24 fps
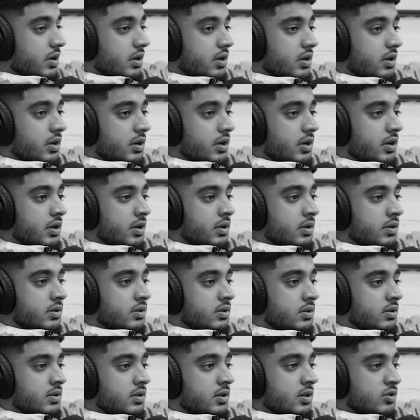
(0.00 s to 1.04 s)

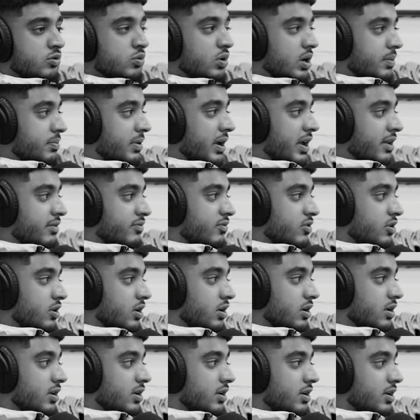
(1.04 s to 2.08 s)
It's quite
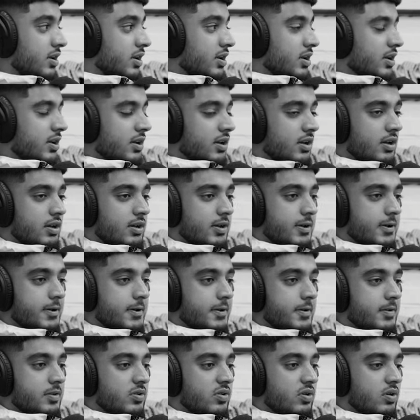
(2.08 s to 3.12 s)
painful.
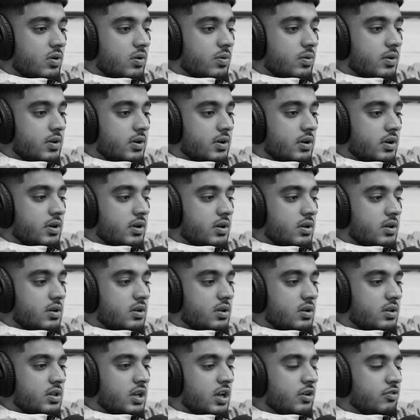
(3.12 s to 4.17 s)
That
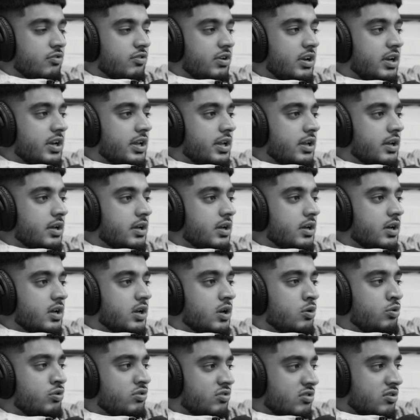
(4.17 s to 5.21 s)
really
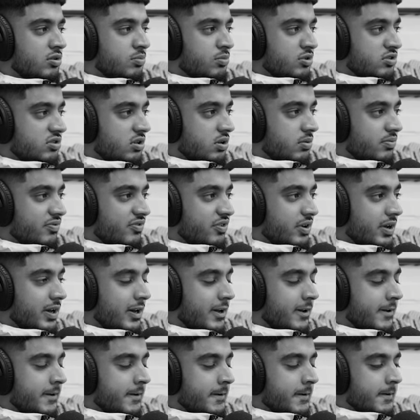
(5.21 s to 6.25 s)
loosens the muscle up for
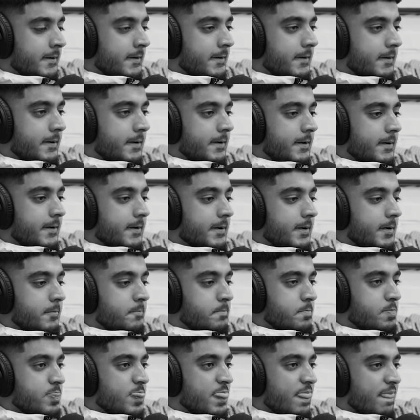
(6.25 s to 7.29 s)

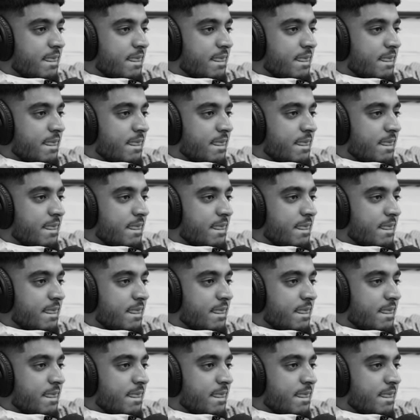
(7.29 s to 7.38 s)
you.